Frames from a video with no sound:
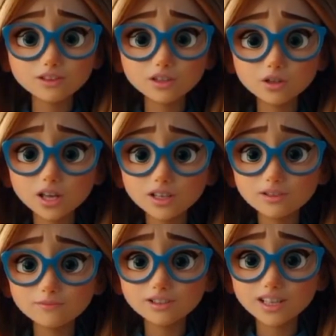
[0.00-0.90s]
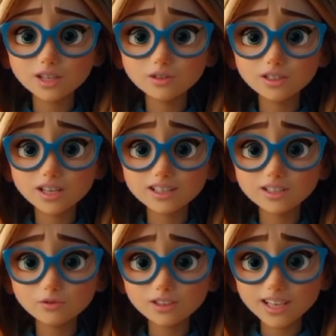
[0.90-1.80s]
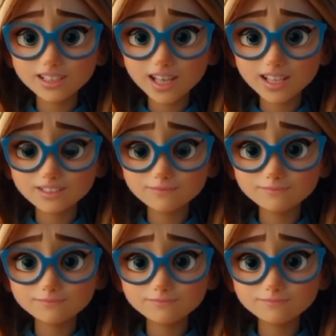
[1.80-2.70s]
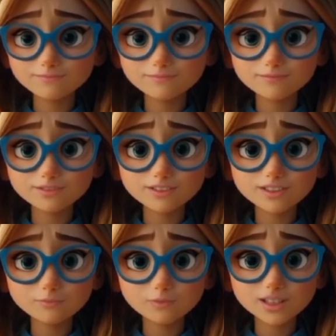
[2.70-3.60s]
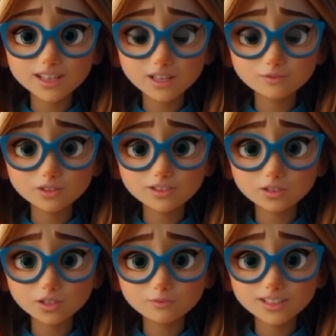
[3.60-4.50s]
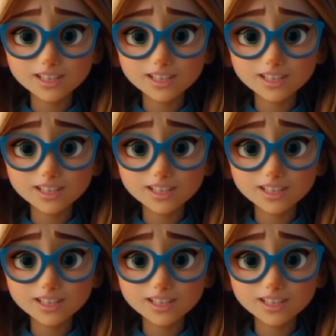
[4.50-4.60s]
1,000,000 reals. Okay, I'll write you a check now for this money."